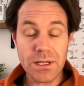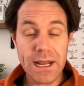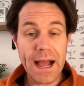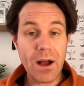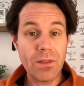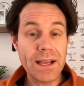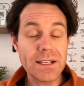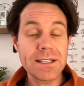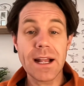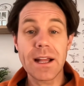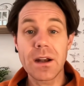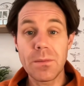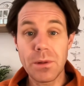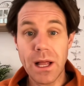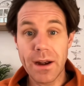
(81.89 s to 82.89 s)
Now, that's not
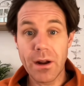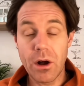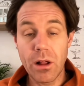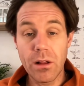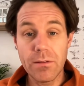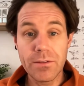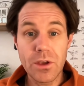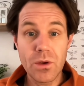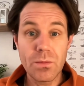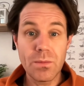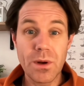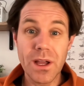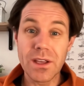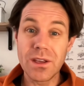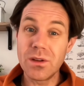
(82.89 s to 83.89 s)
going to apply to all of you,
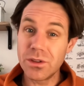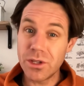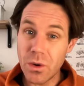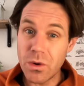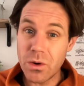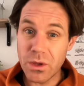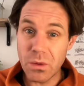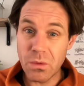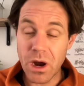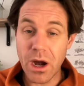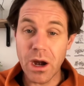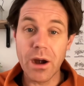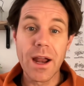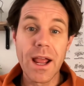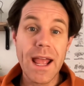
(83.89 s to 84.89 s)
but you'll know who you
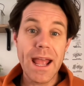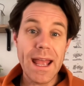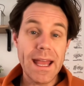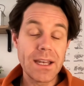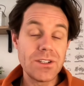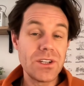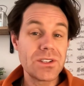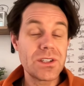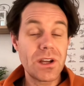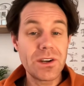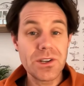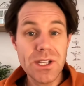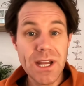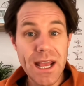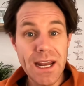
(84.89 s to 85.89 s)
are and just
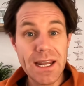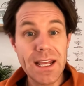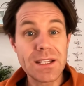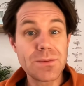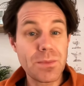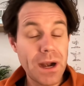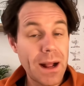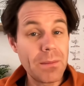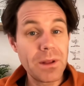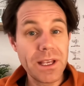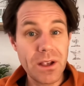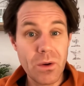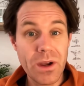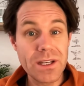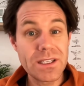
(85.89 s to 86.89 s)
understand it's probably
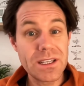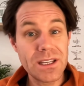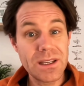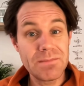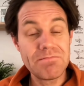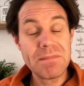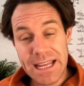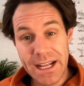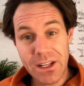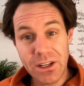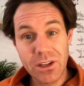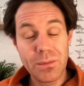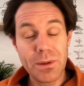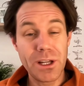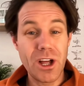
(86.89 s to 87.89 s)
going to take a
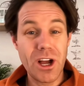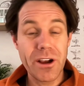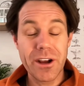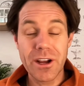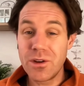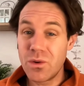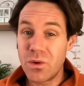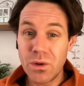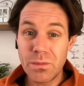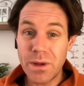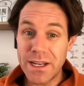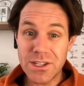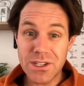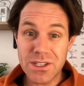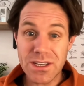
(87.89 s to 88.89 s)
little bit longer and Google
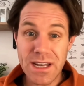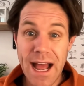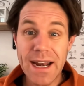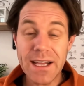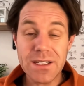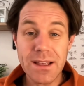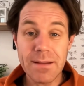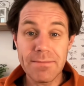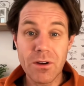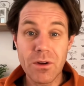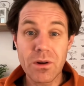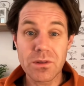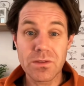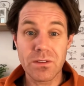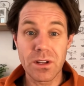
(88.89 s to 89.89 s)
might just not accept
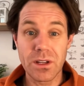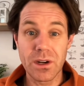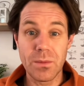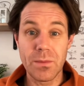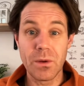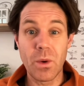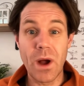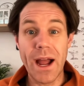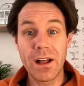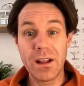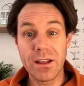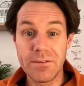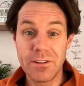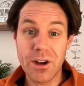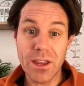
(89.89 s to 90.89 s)
photos for a little bit
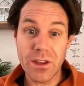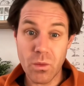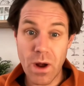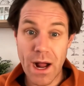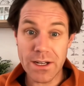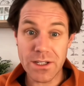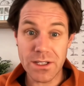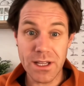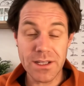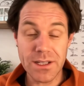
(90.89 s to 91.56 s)
while if you're on their watch